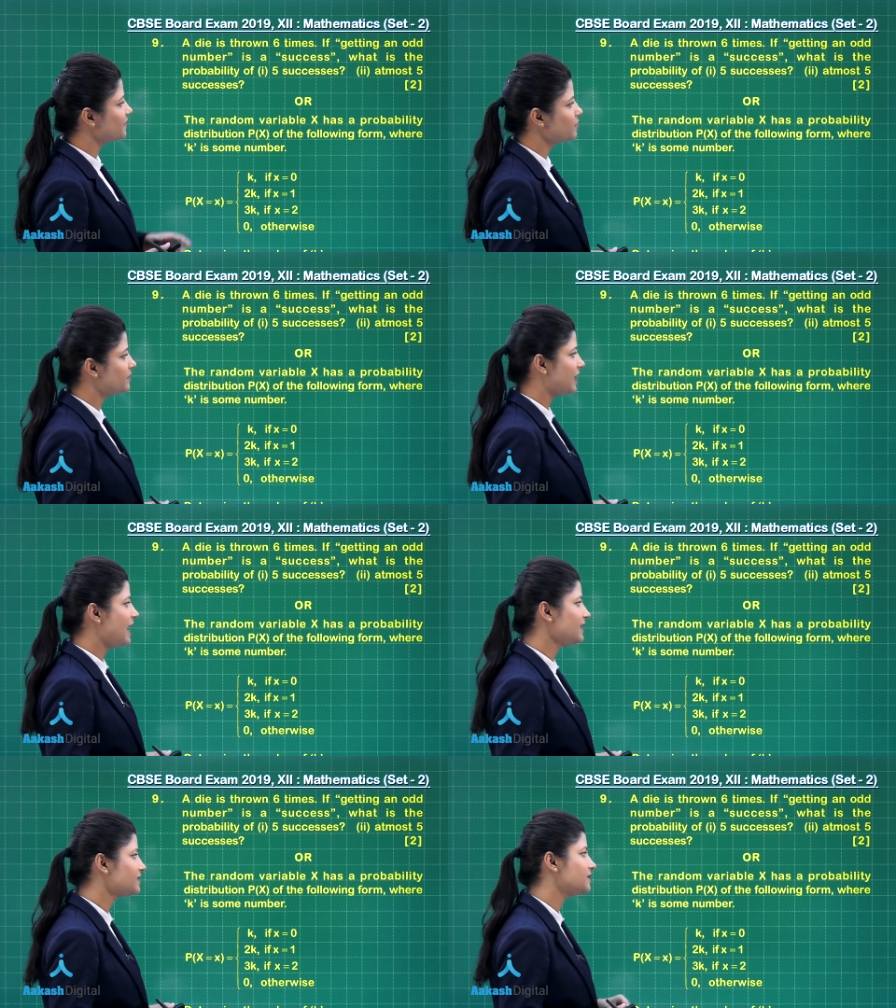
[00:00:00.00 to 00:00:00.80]
variable
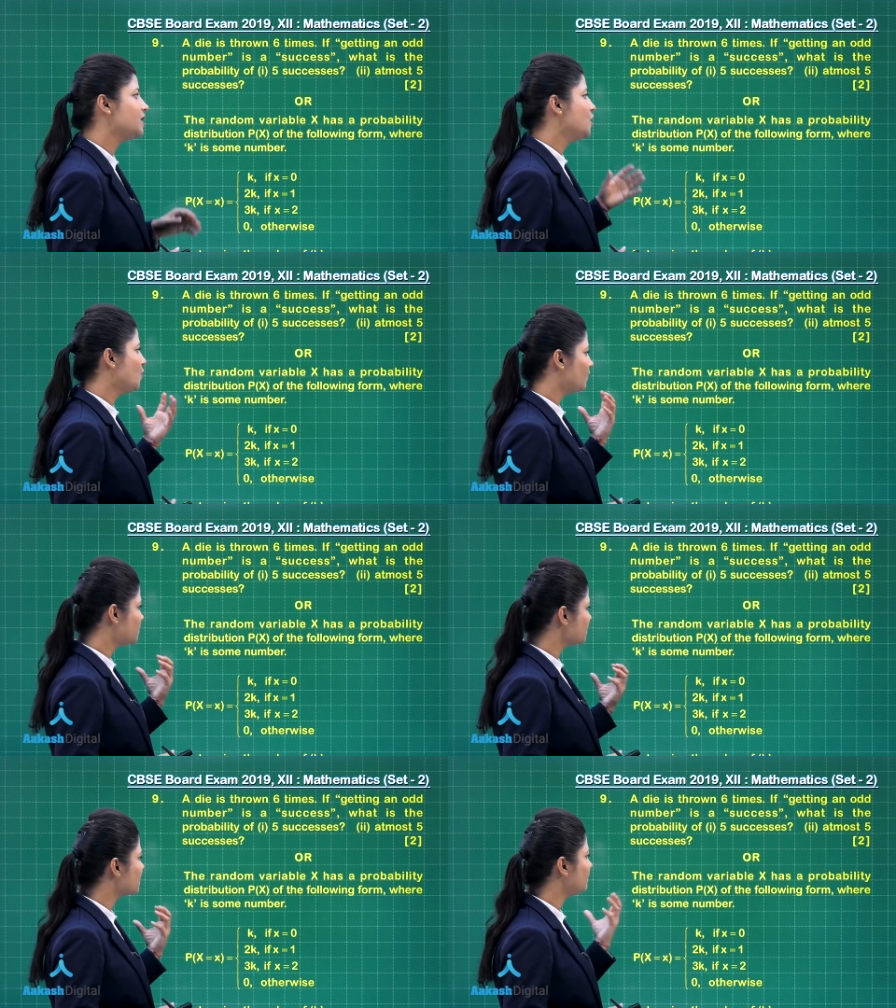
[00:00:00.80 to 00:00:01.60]
x,
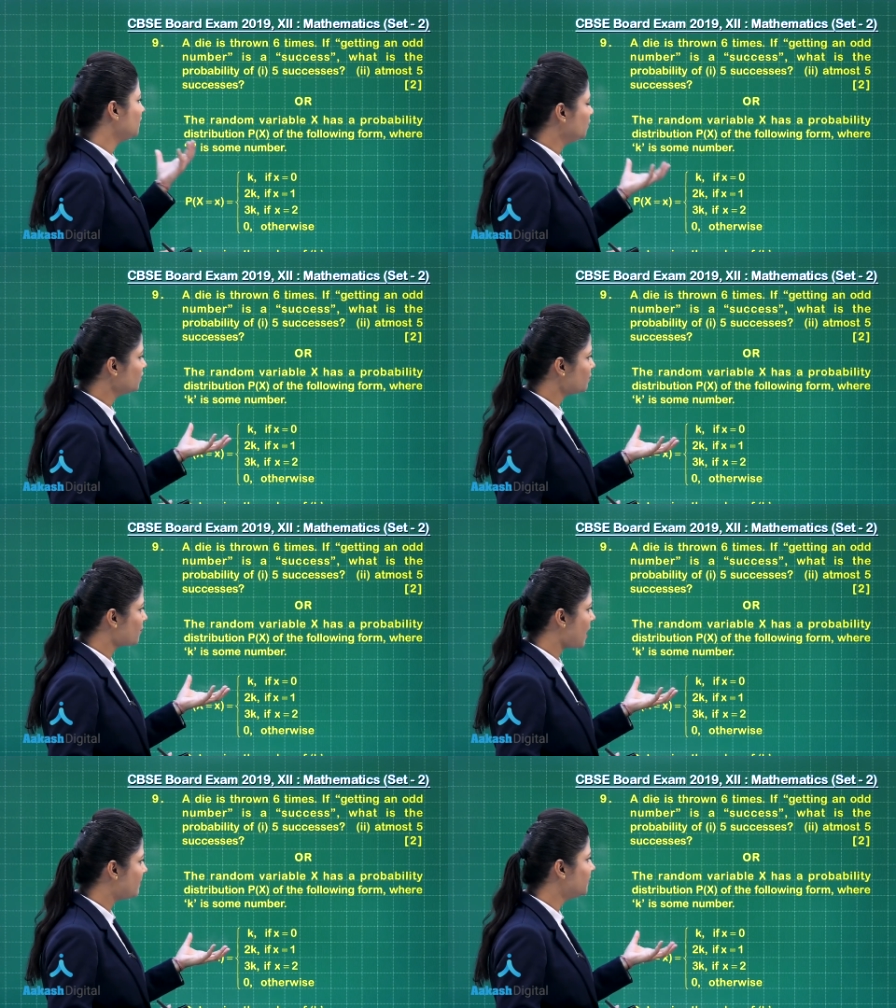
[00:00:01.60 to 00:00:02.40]
which is giving you the
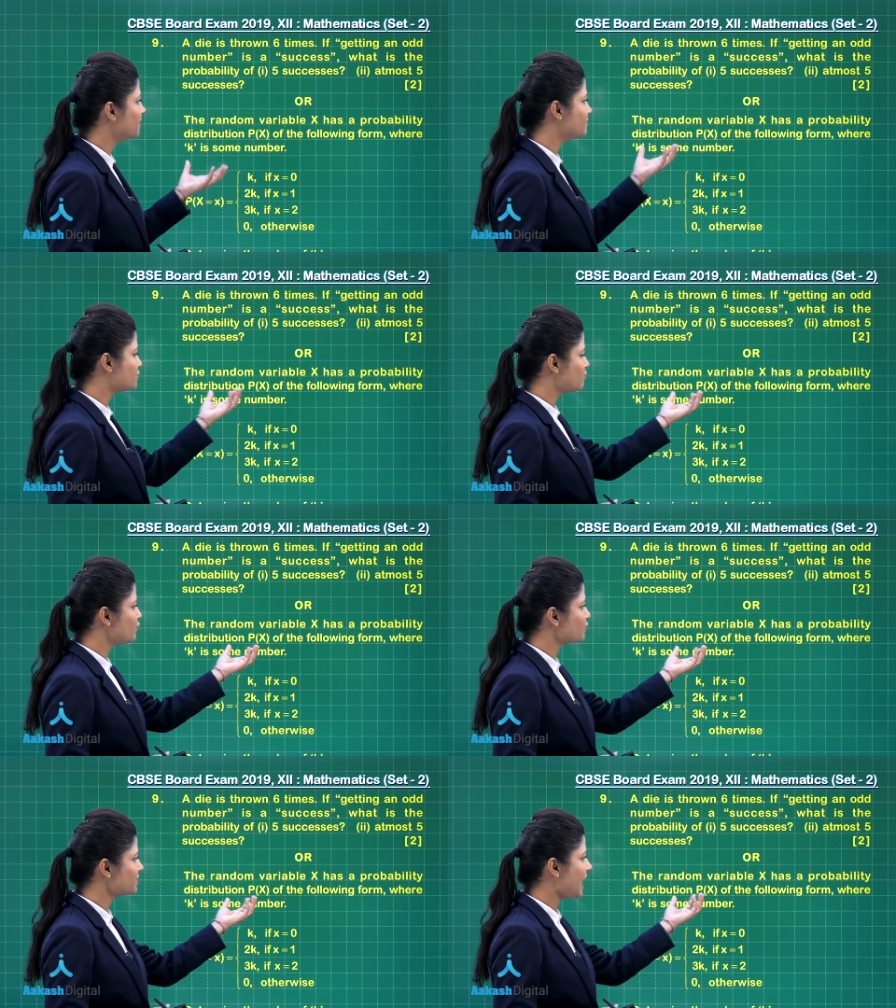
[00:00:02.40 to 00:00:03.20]
probability
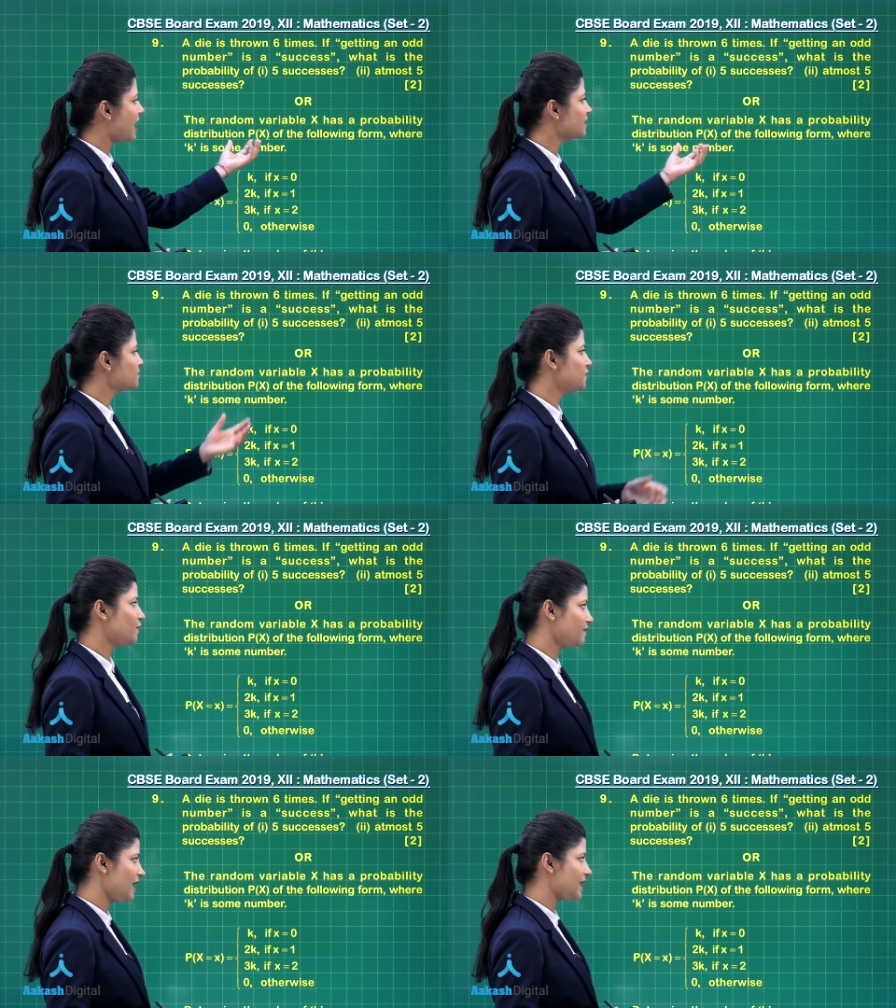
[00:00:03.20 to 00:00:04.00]
distribution as p
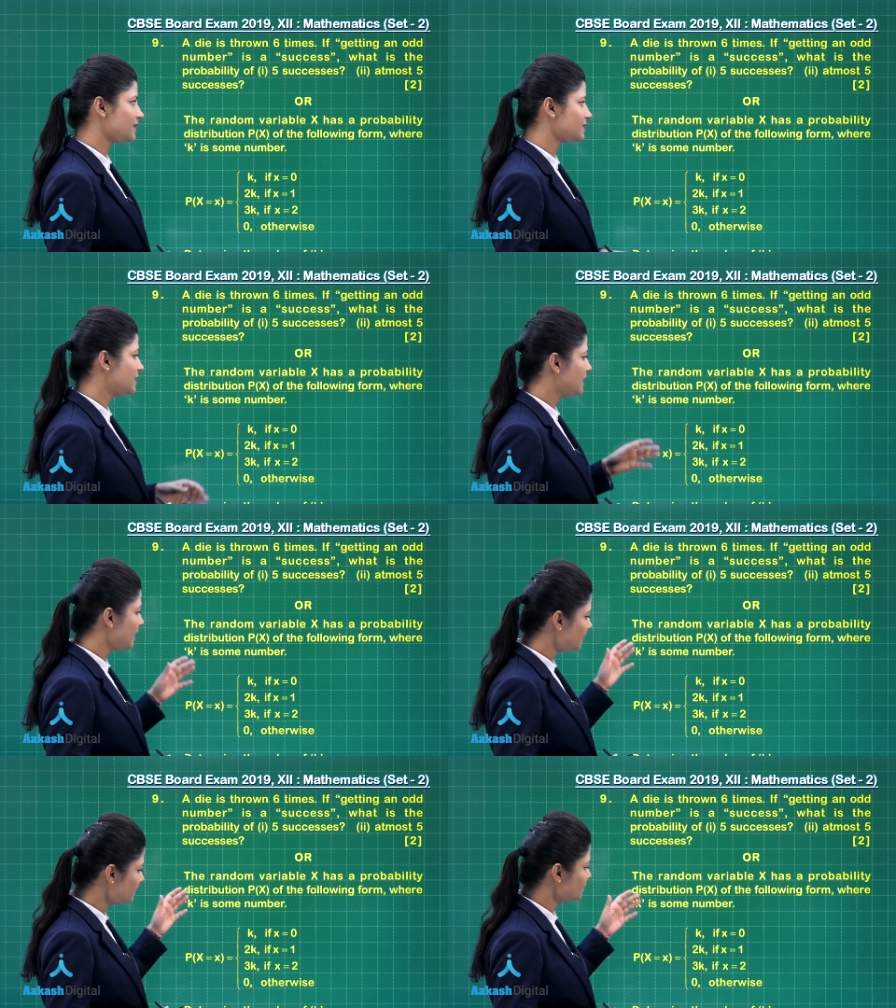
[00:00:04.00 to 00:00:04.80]
of x
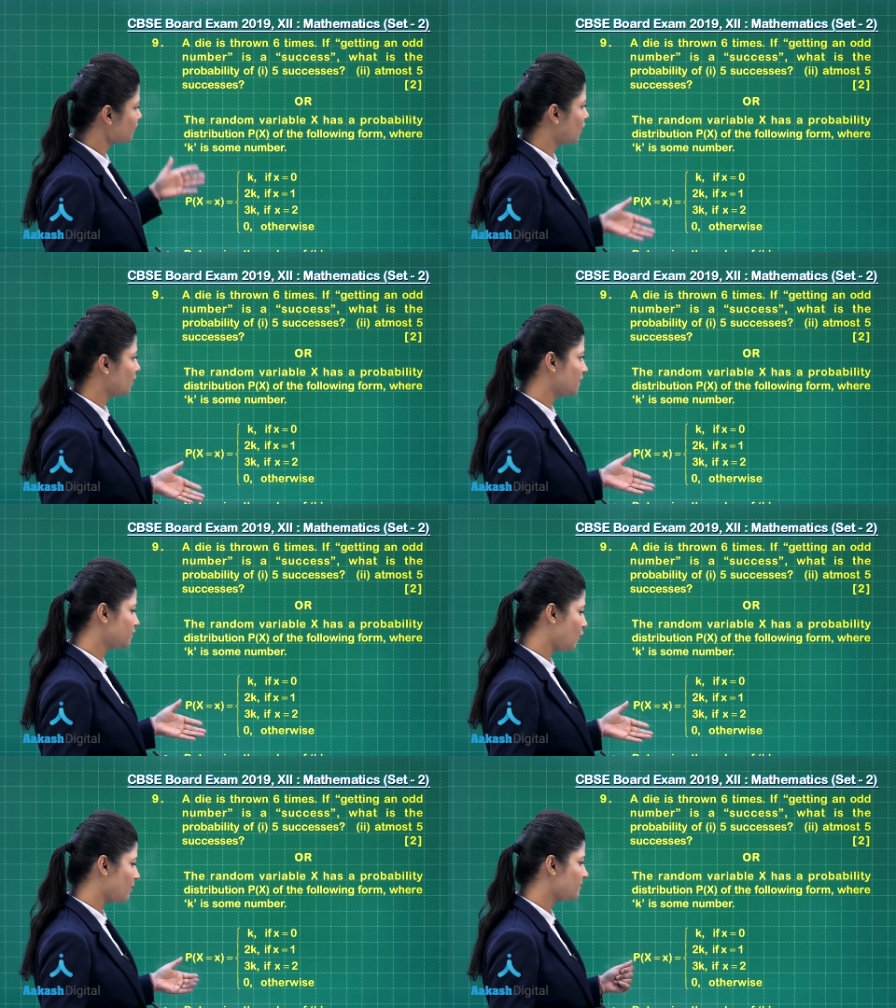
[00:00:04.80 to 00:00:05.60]
in this following
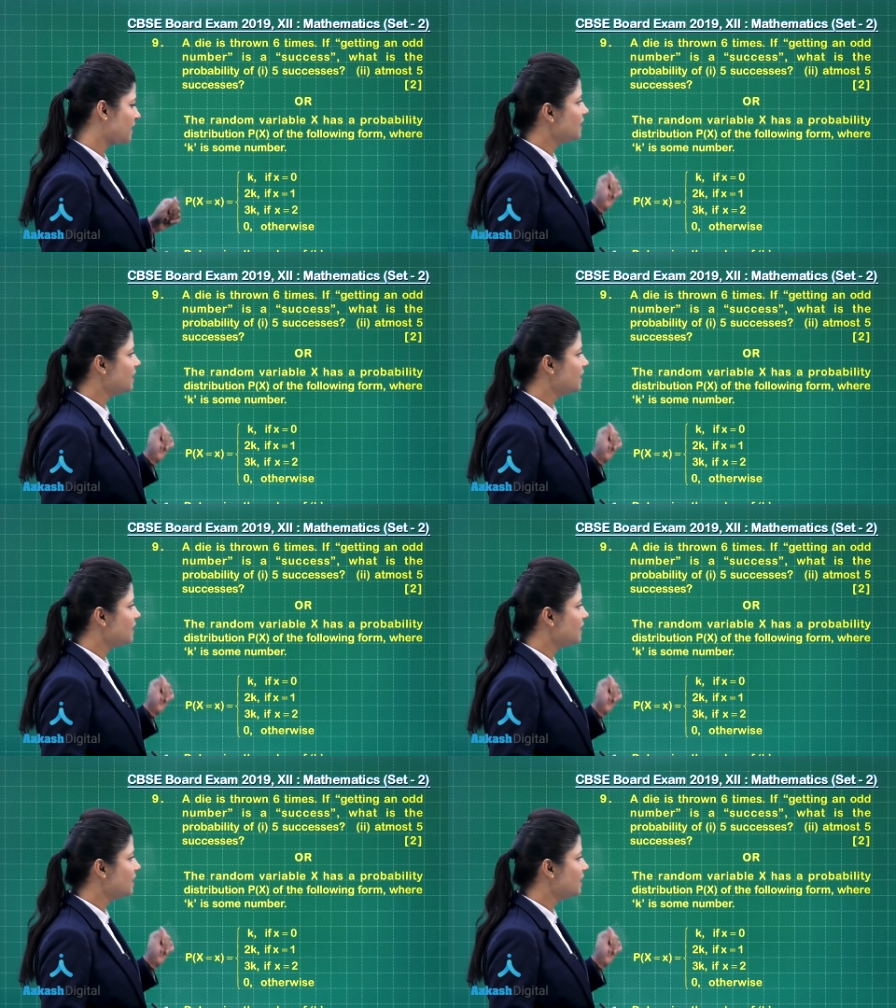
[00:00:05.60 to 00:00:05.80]
form.